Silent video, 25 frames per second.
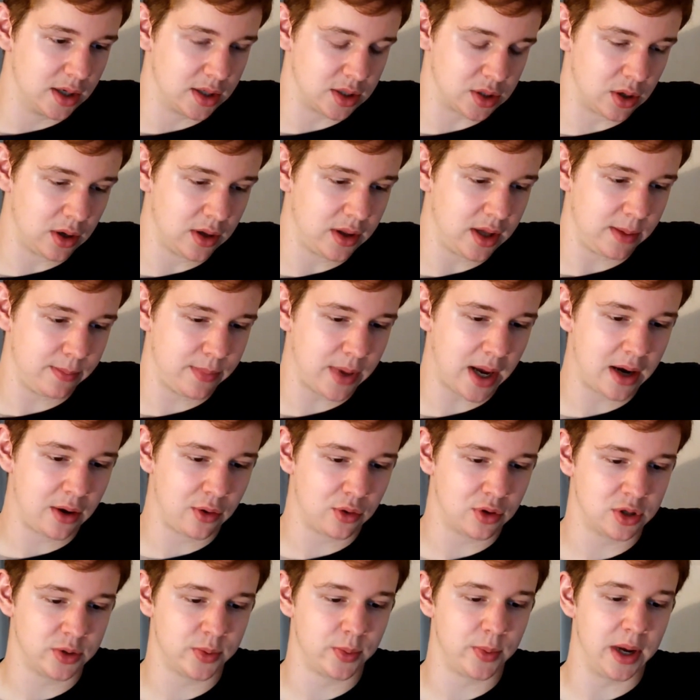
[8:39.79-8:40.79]
So I think
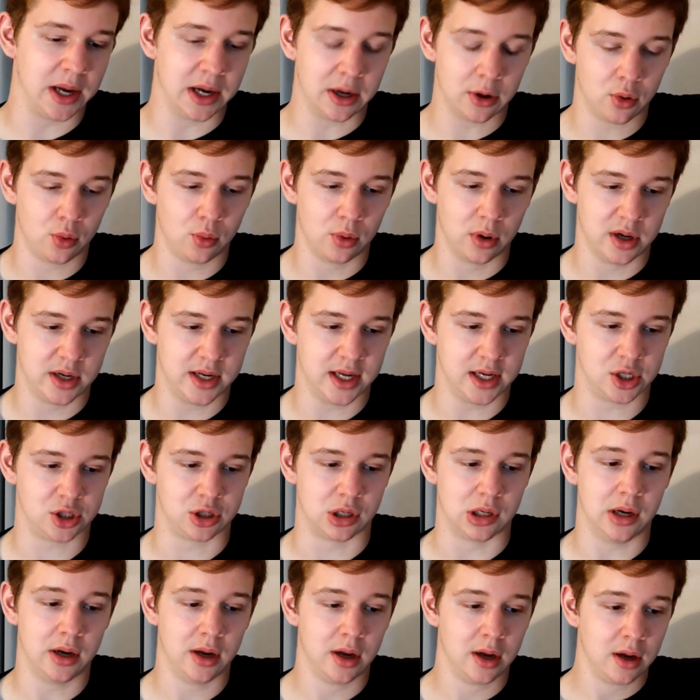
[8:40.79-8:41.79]
penguins would be a cool
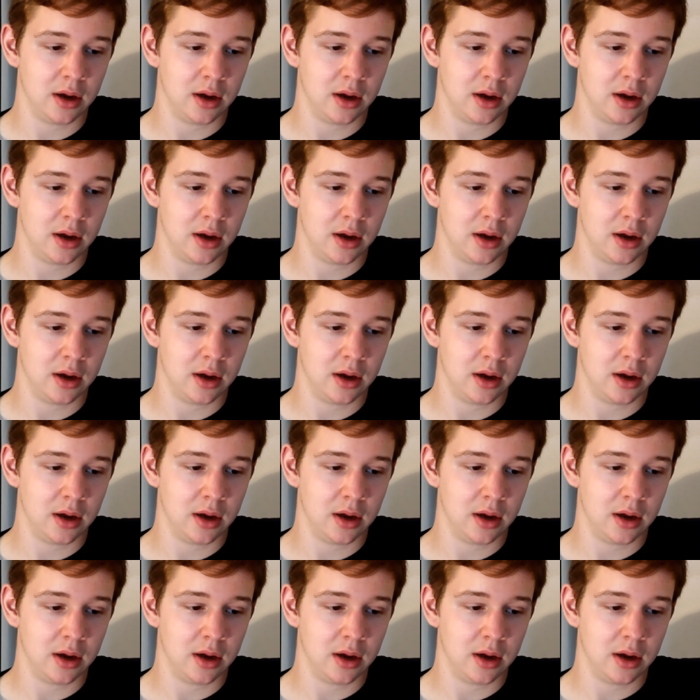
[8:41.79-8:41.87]
addition.